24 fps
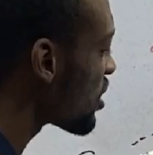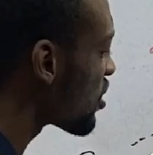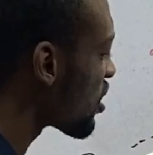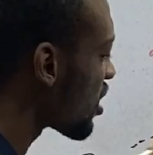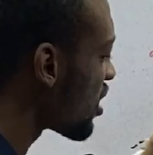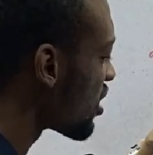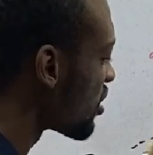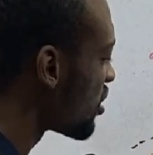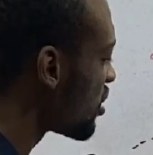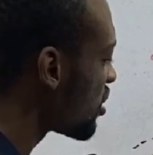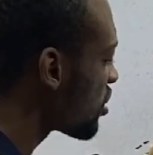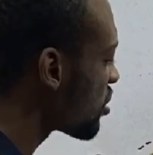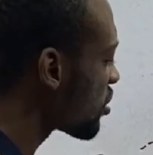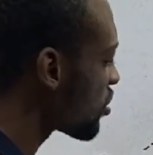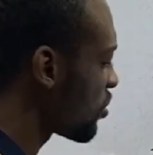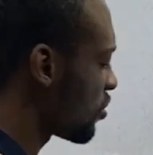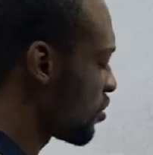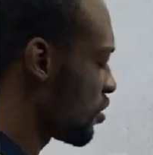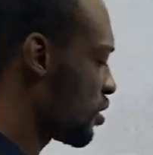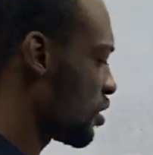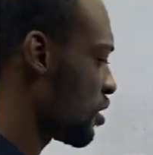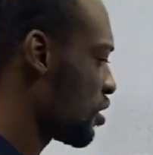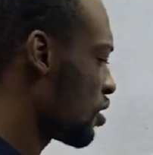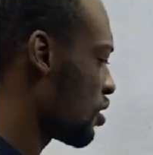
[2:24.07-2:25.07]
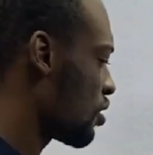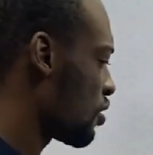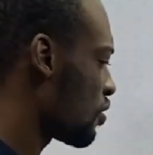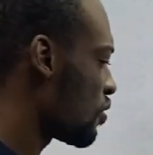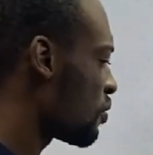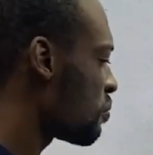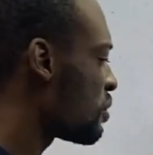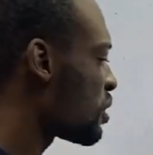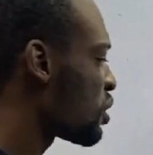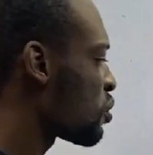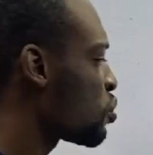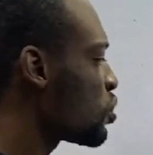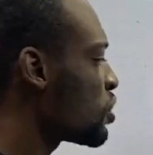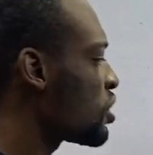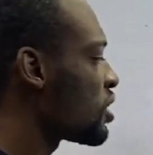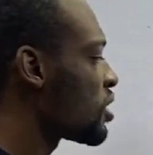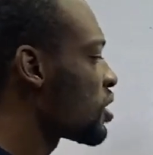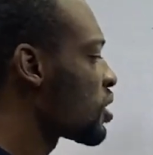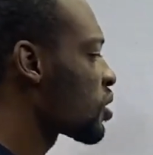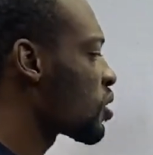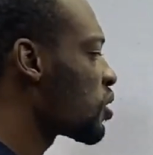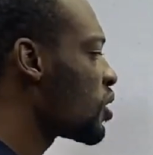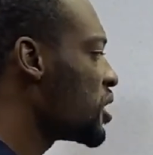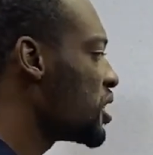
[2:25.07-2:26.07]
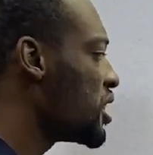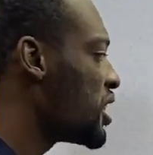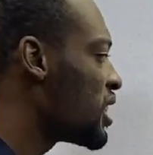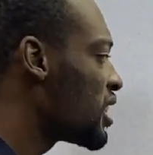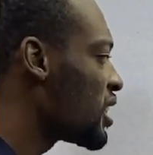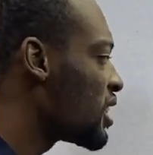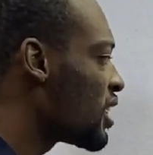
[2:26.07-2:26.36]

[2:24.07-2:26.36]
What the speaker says: a transition between the solid